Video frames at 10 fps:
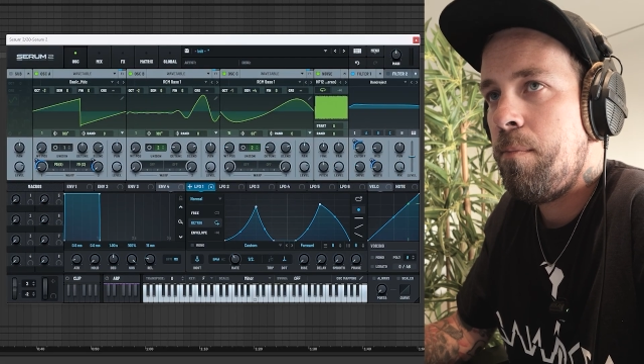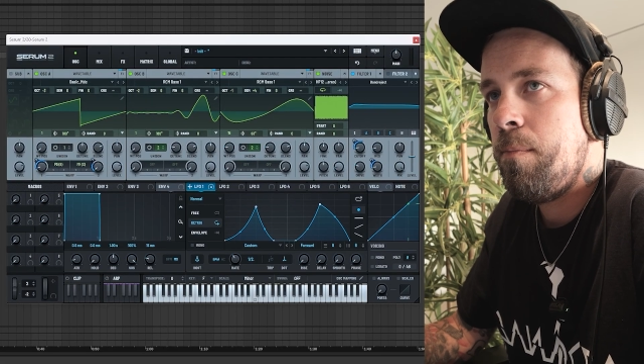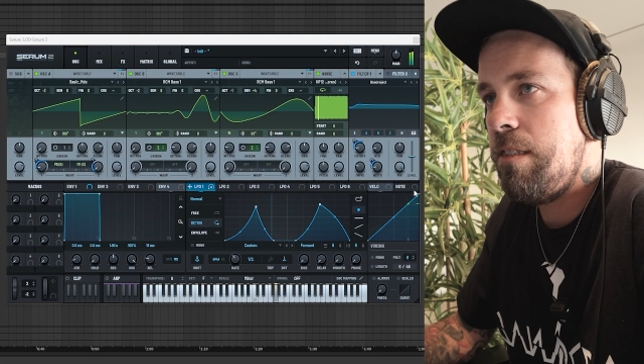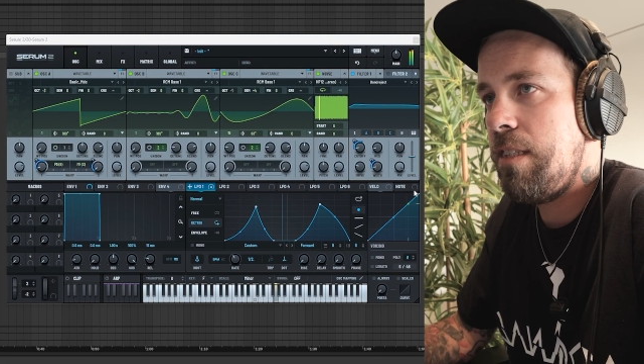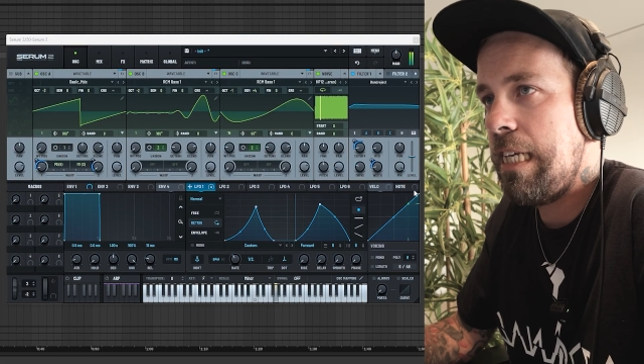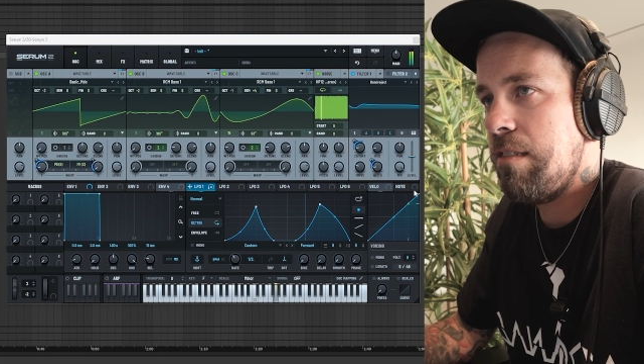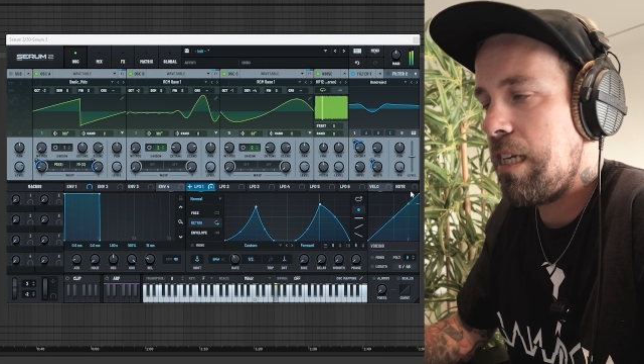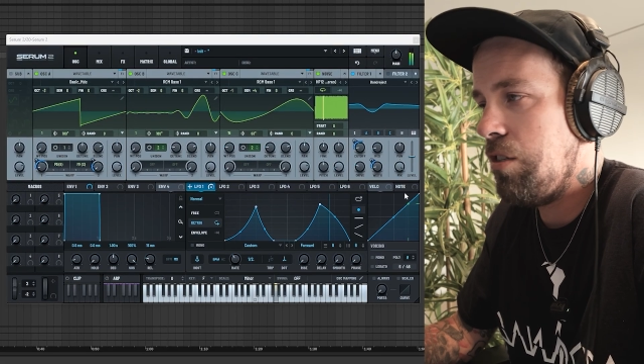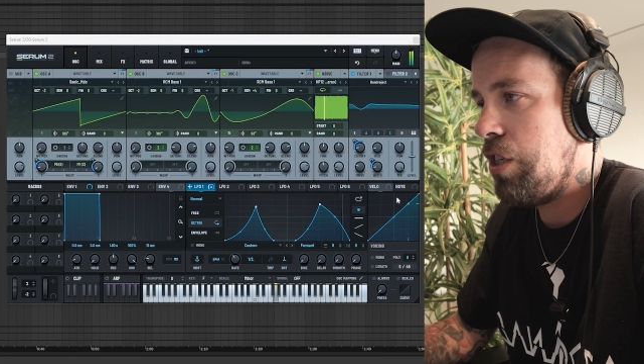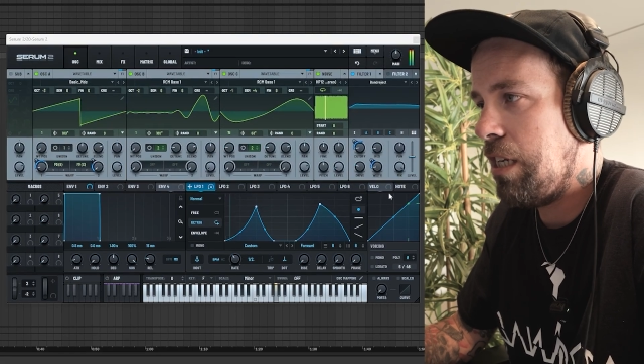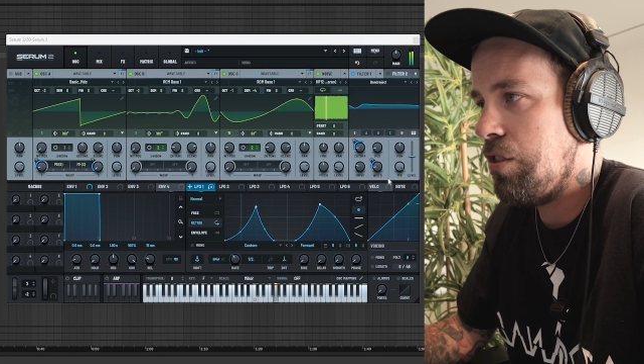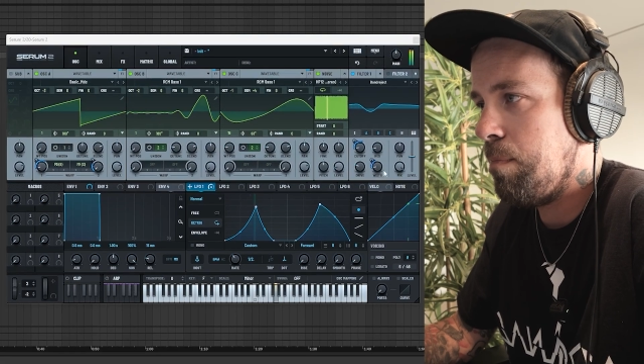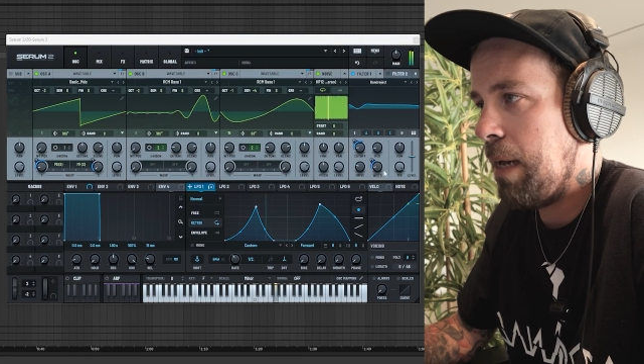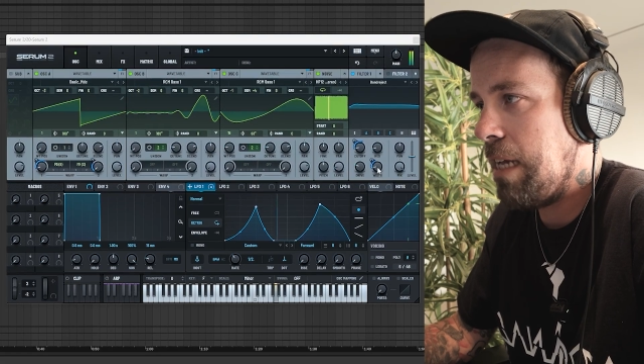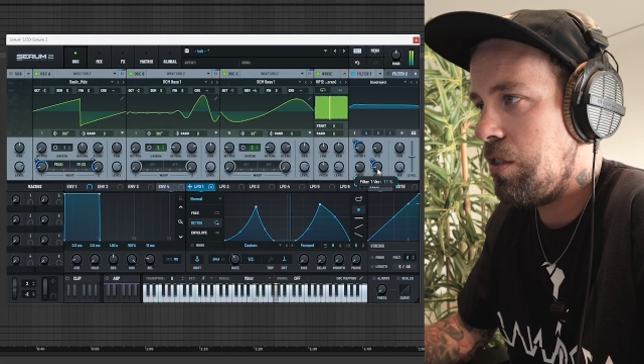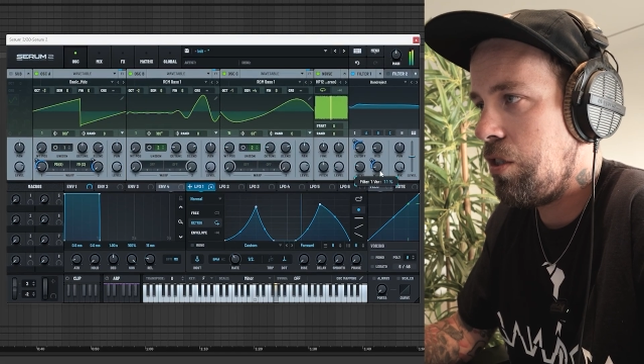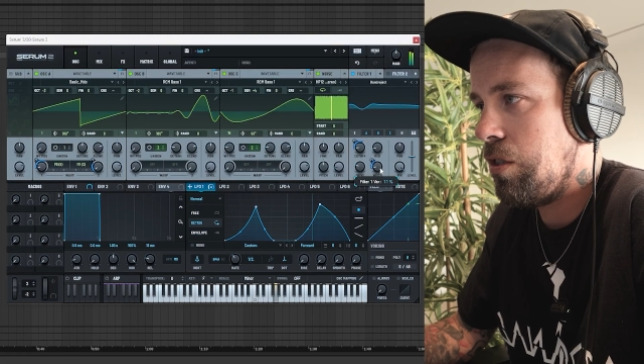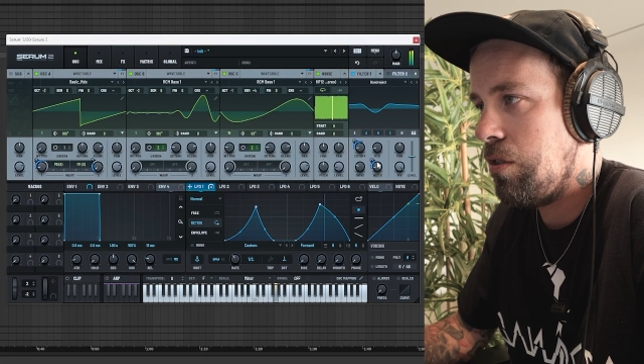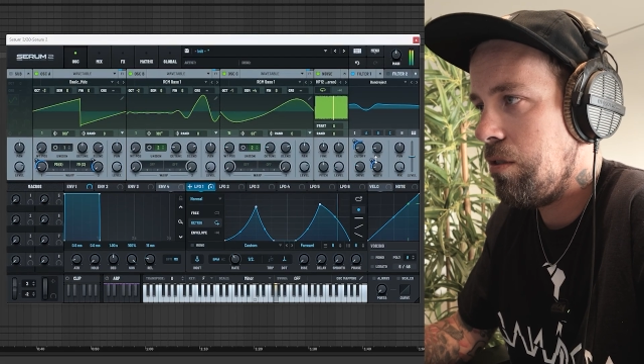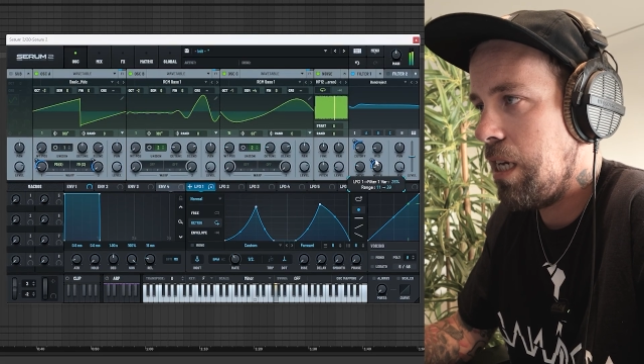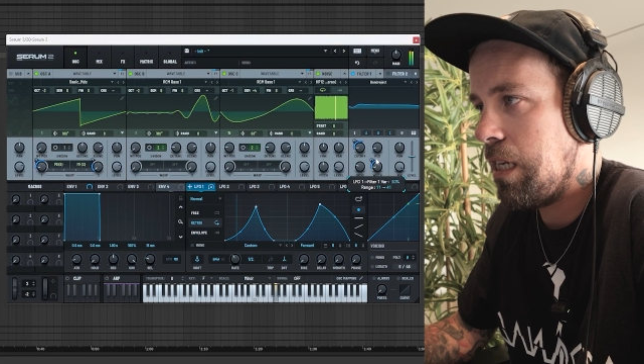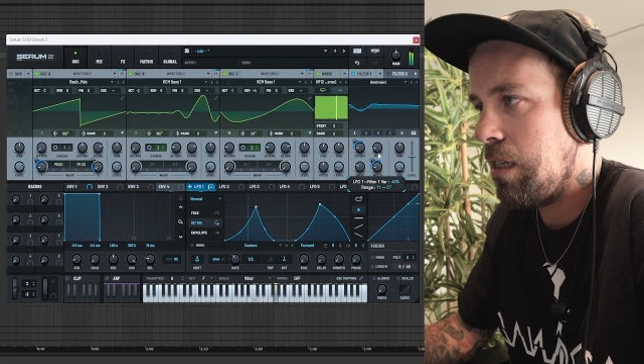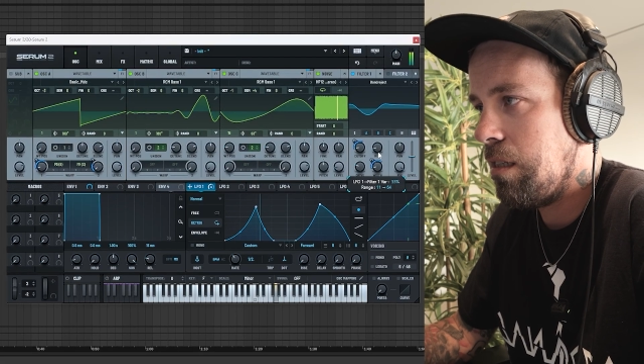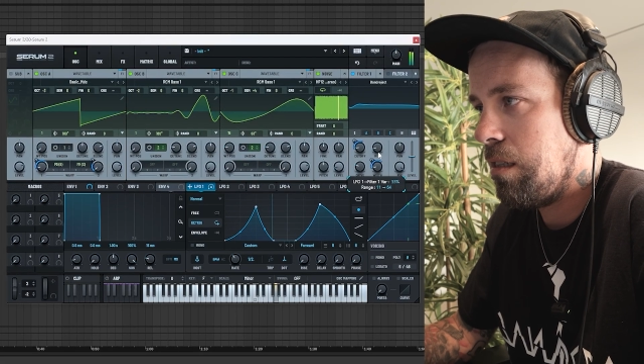these things can change the patch like